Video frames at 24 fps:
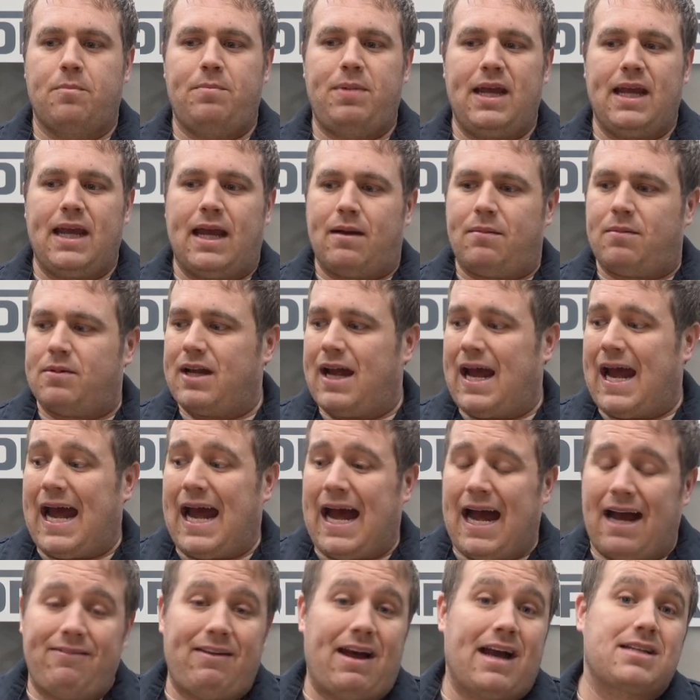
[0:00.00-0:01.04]
being able to
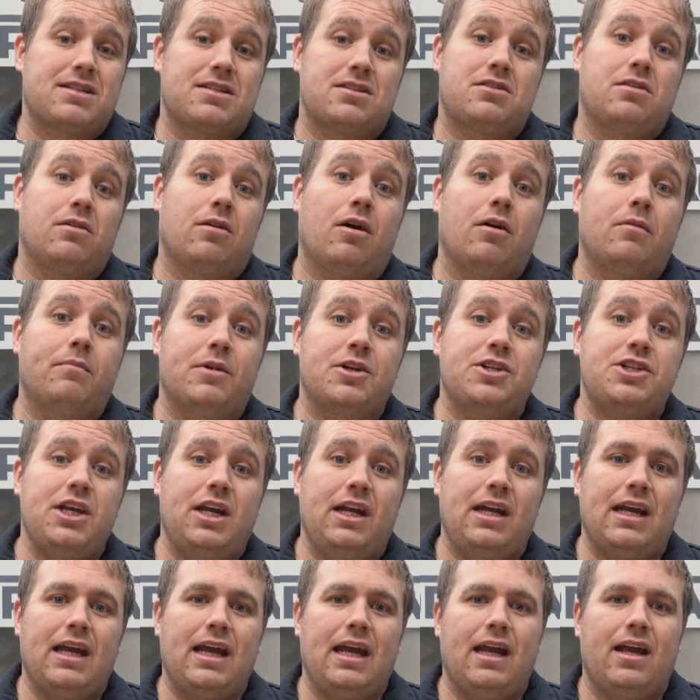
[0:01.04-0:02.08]
have access to our own
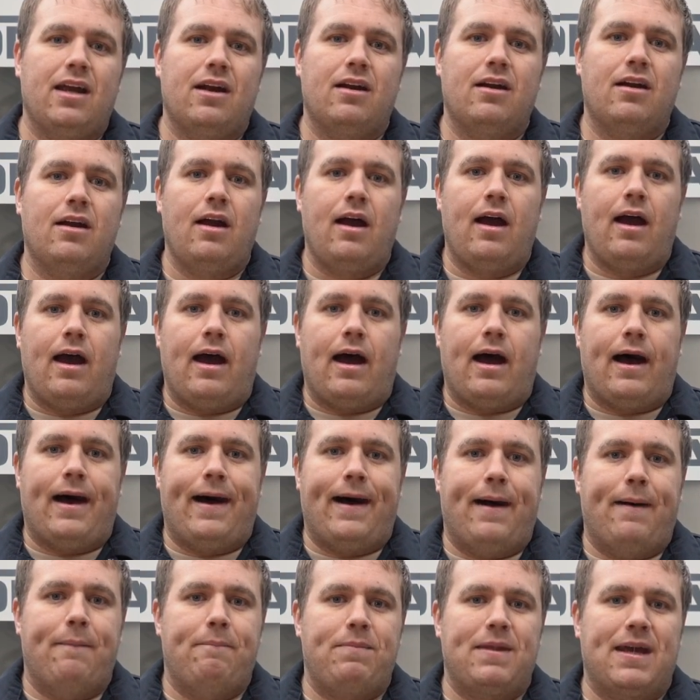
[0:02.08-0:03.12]
machining here,
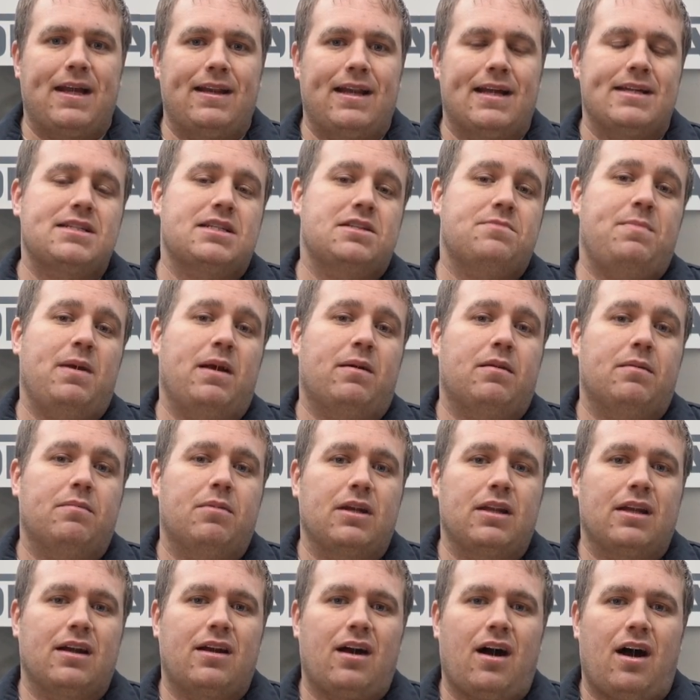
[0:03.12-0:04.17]
it lets us be able to
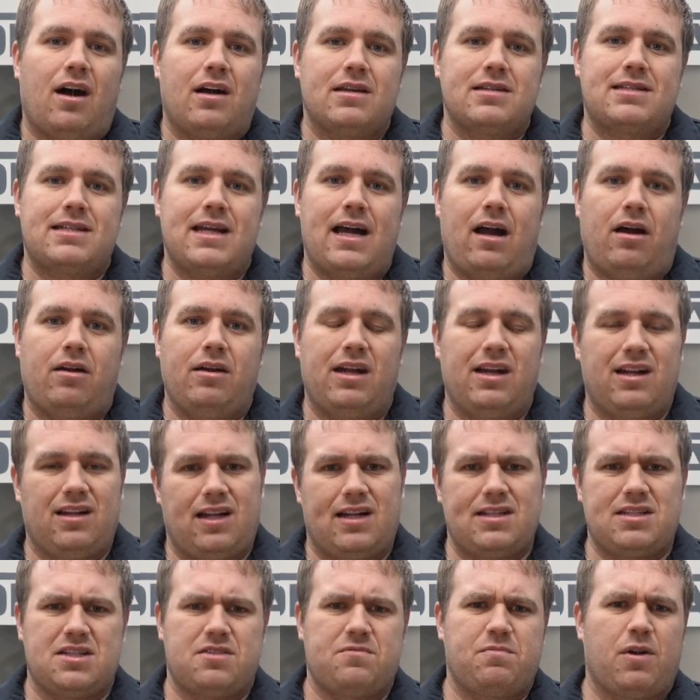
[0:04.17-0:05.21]
bring the cost down, and it
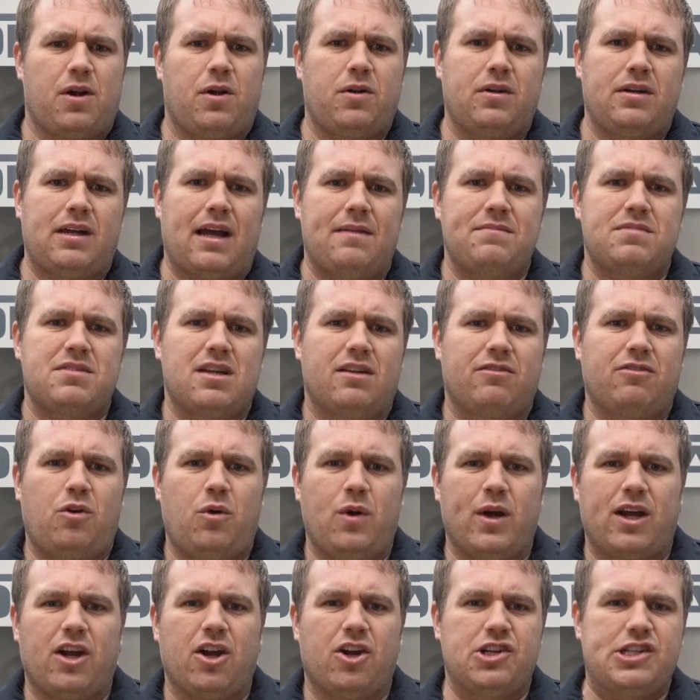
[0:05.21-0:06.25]
lets us prototype stuff
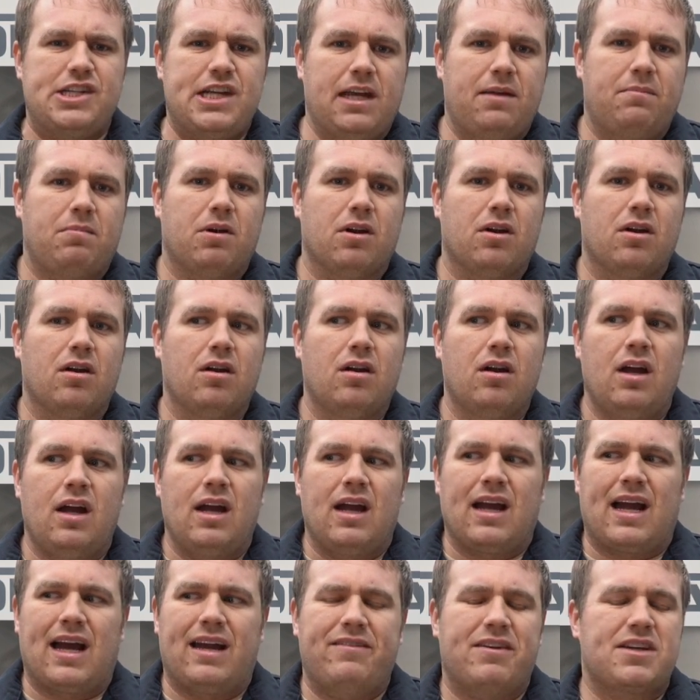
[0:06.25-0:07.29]
quicker, cheaper,
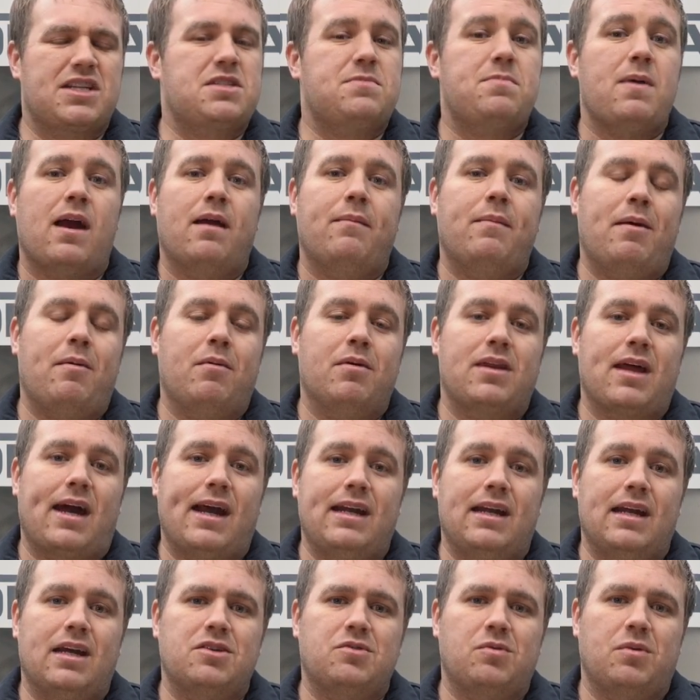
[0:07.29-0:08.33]
kind of experiment with
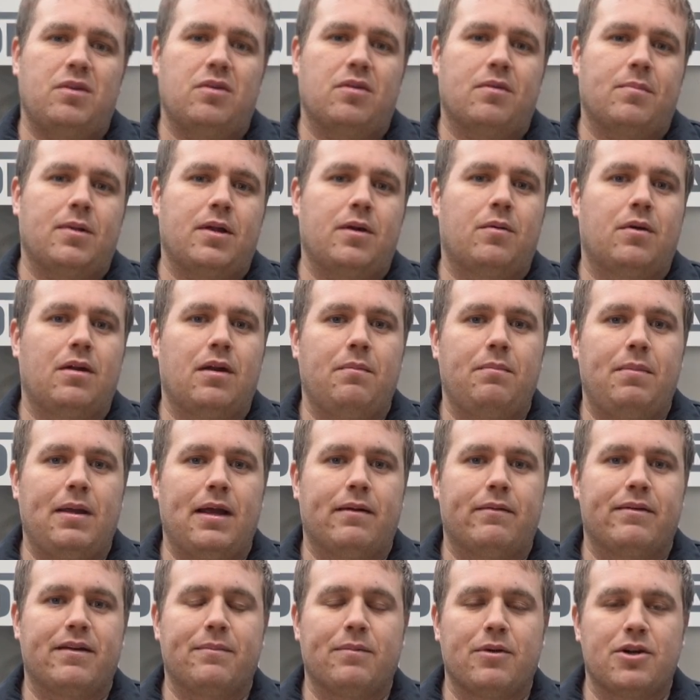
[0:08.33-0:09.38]
ideas we normally wouldn't be
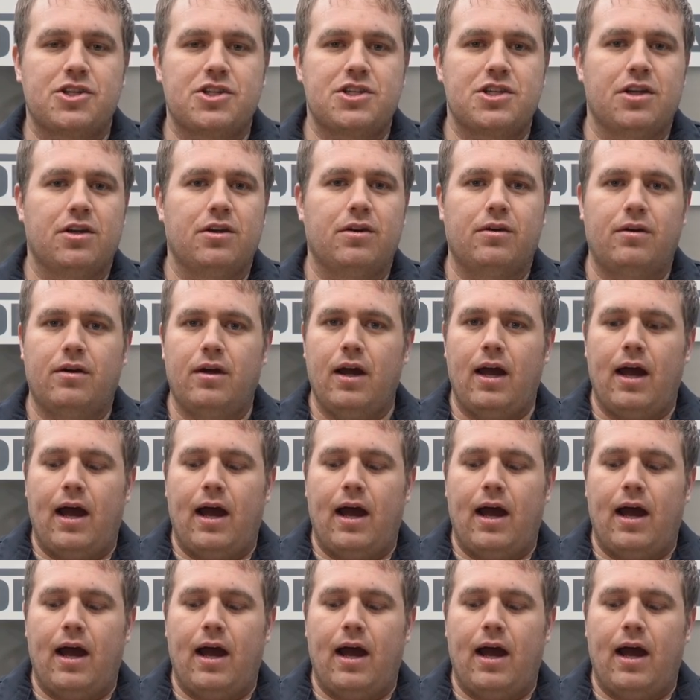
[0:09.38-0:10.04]
able to pursue.